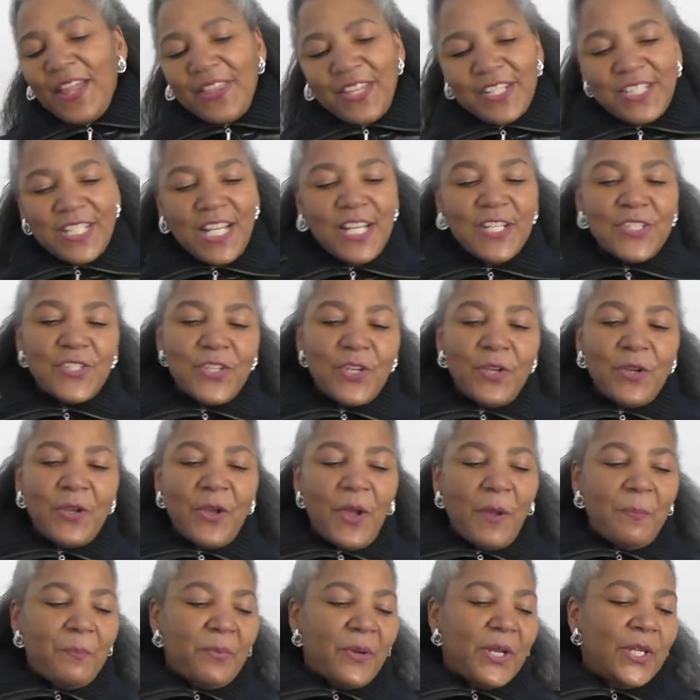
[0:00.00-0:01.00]
The jeans
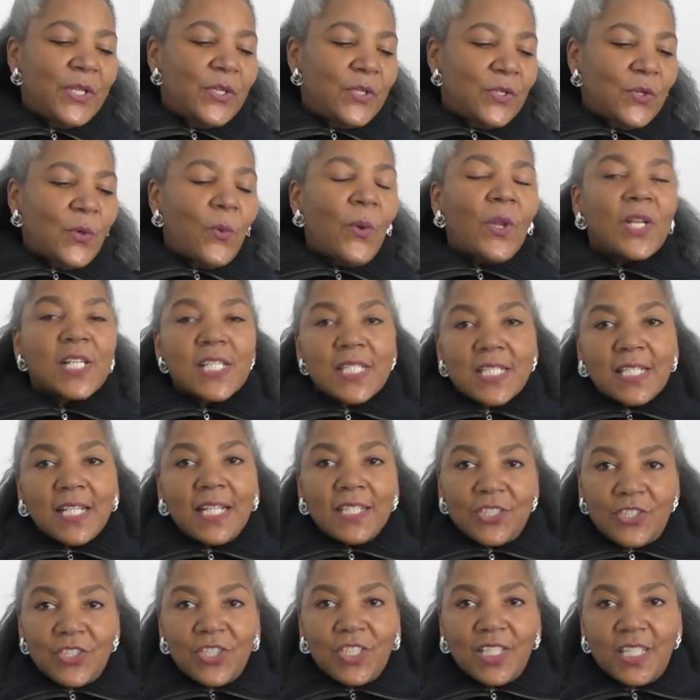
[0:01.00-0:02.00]
are a pretty good quality,
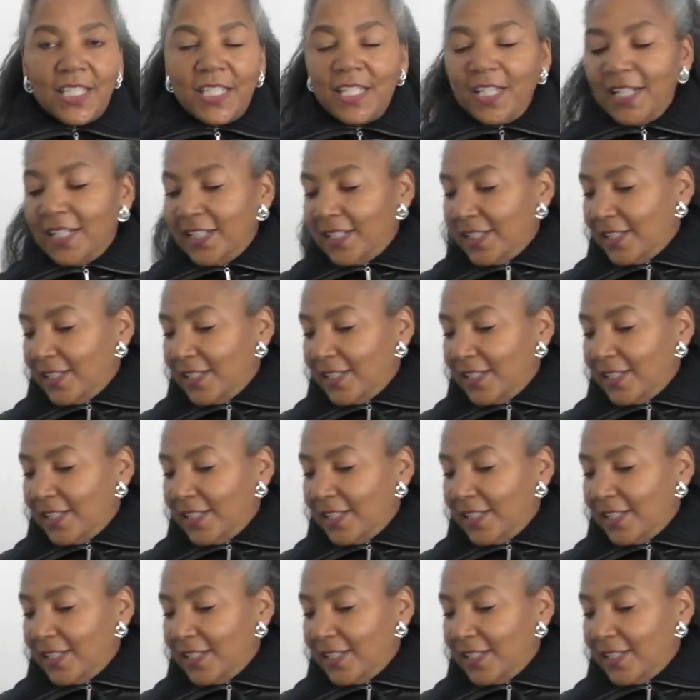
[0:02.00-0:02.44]
actually.